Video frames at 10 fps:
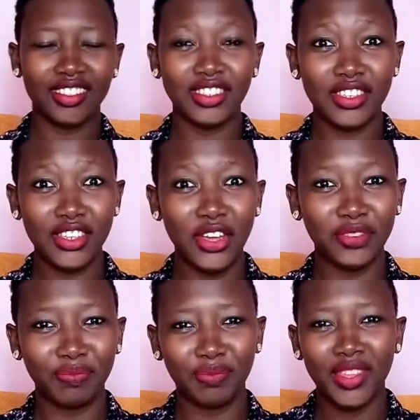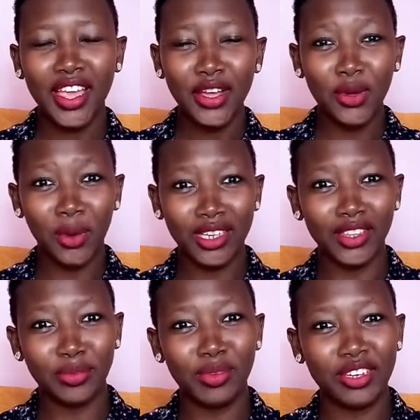So, what are
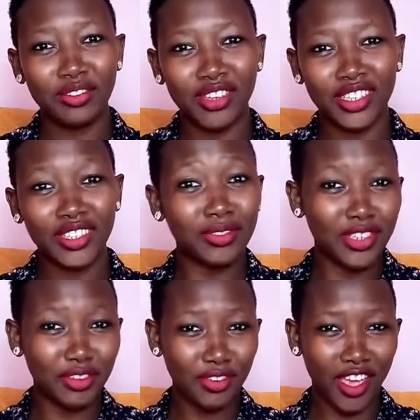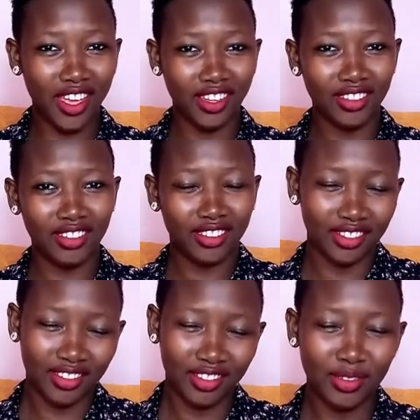the benefits of self care?
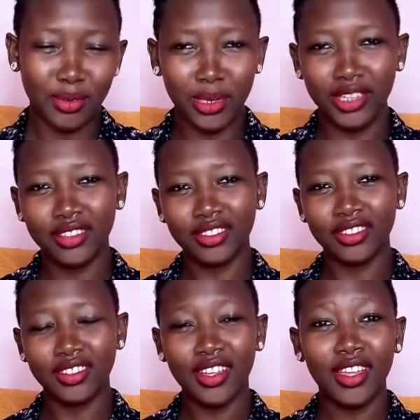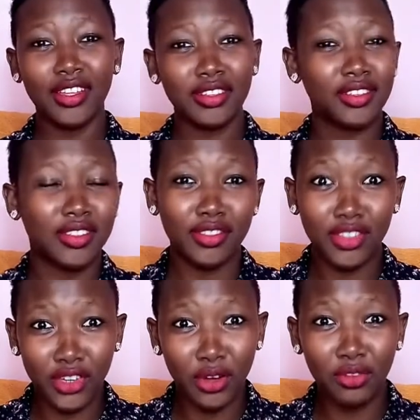Well,
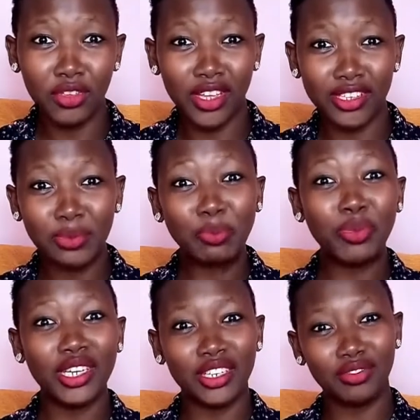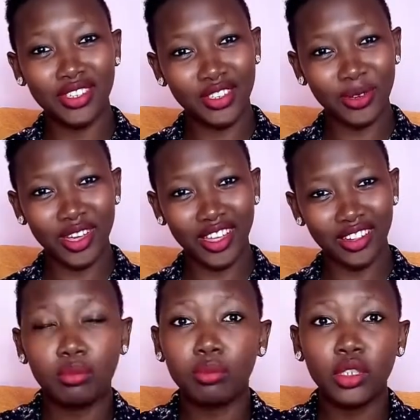the obvious better physical
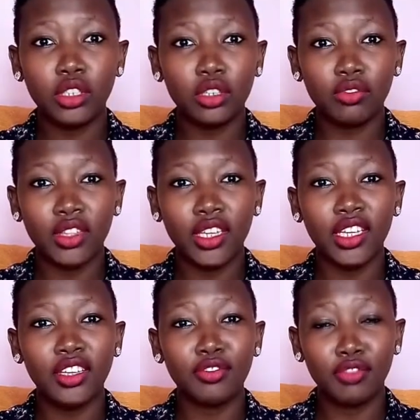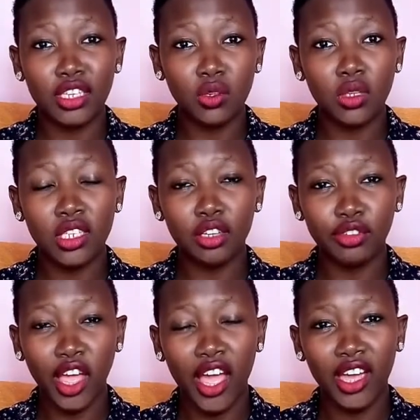health. Most of the physical self
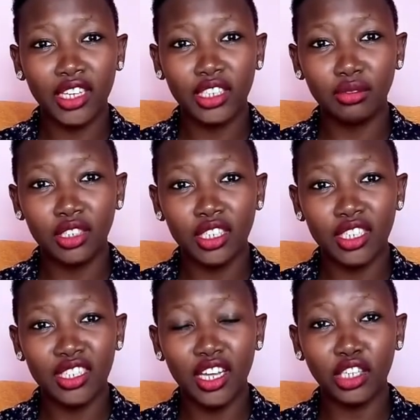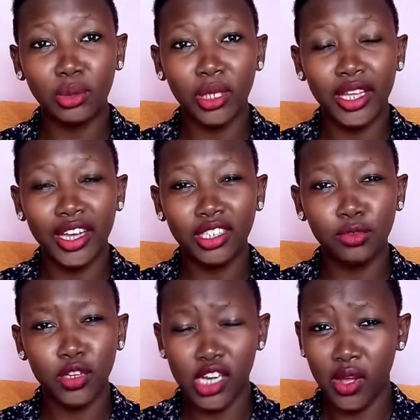care activities actually
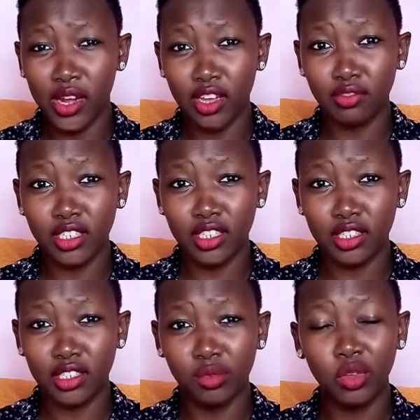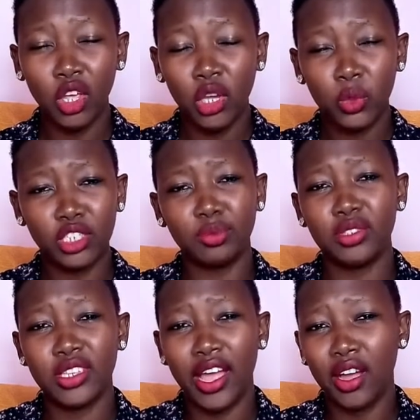activate our nervous system, which
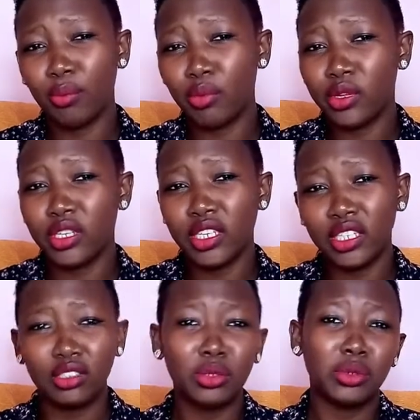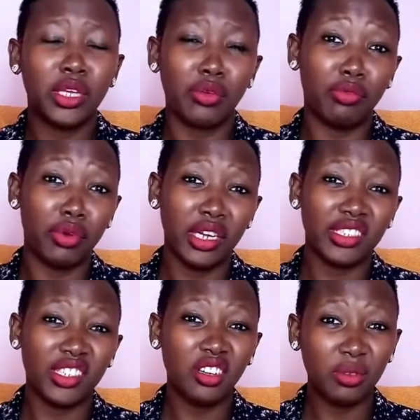puts our body into a
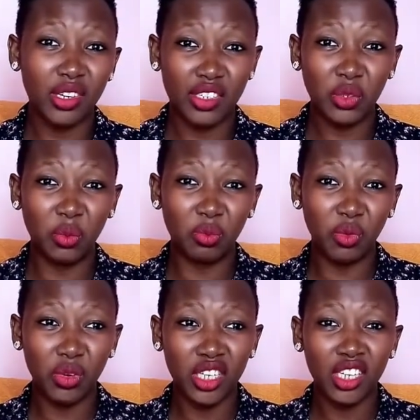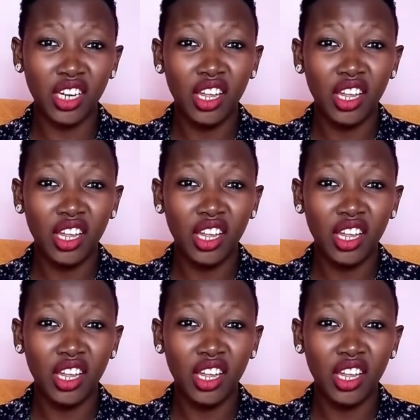rest and restore mode.